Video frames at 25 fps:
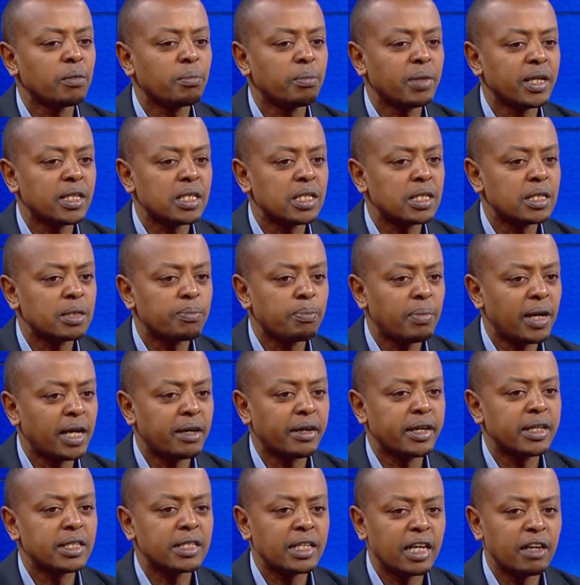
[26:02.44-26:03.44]
best
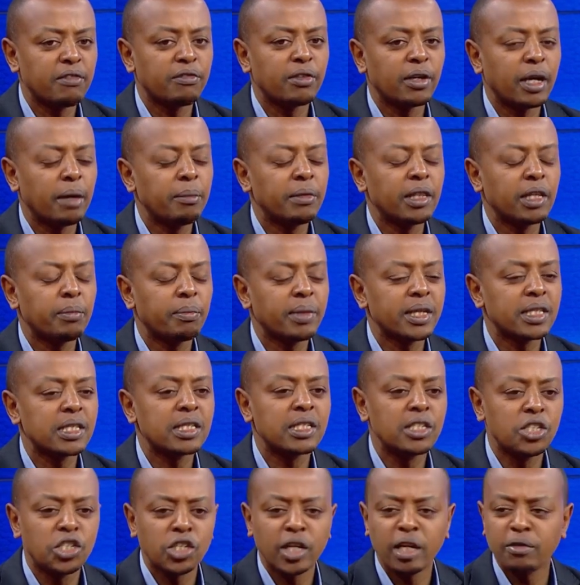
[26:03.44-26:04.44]
parent the best
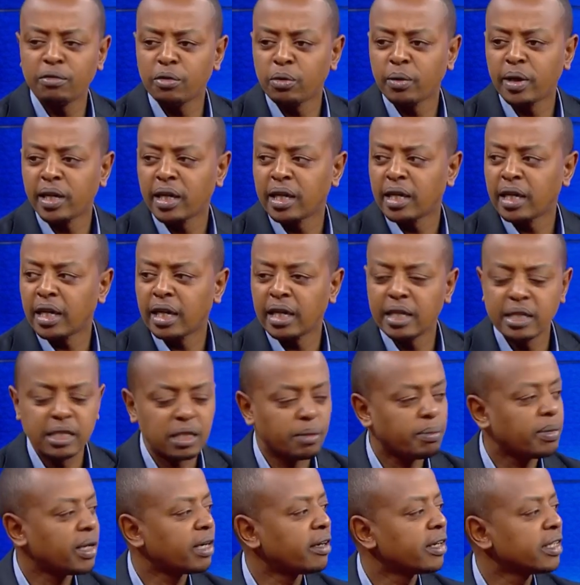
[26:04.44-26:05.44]
teacher everywhere is
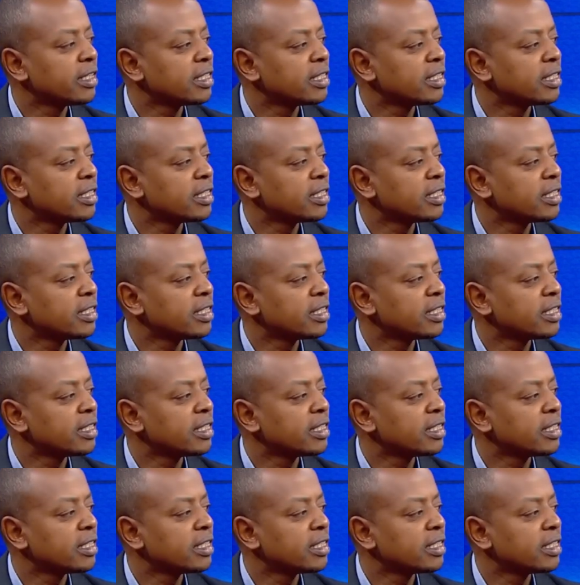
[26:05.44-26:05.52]
a parent